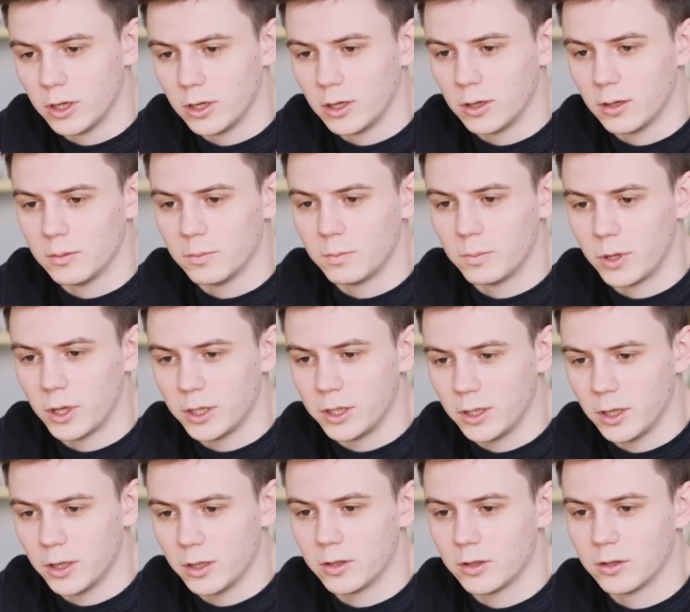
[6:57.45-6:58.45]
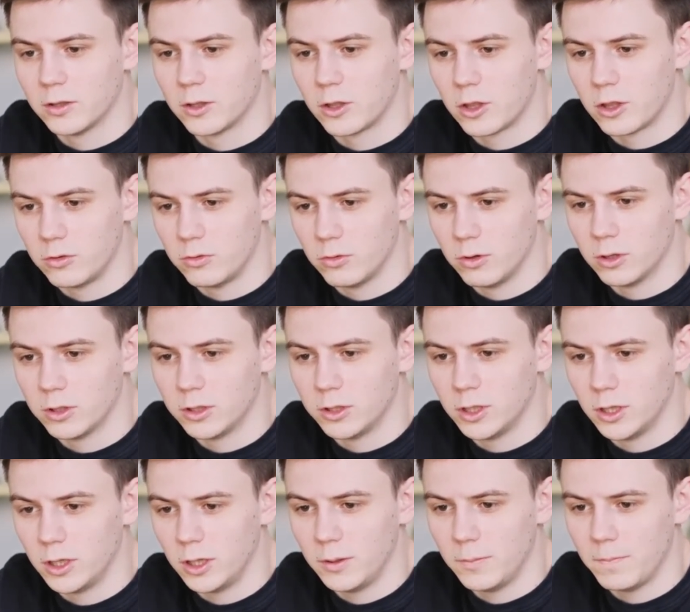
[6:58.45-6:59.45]
to your phone is
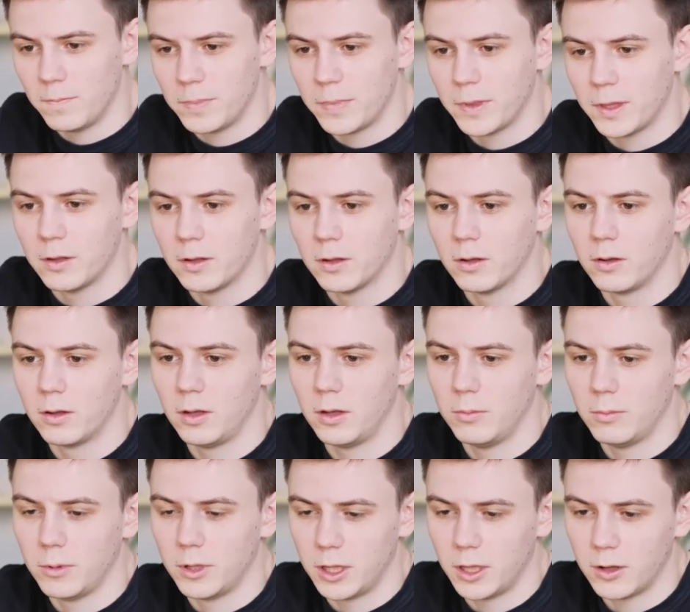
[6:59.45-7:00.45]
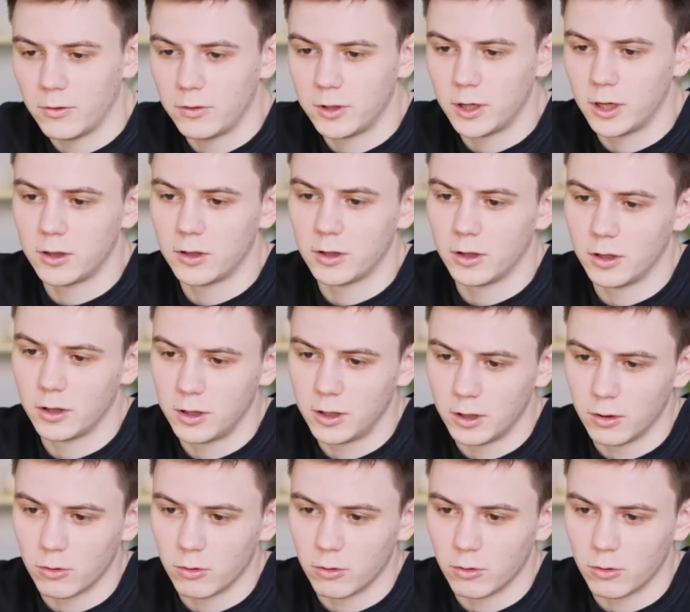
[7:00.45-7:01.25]
earpiece with good internet speed.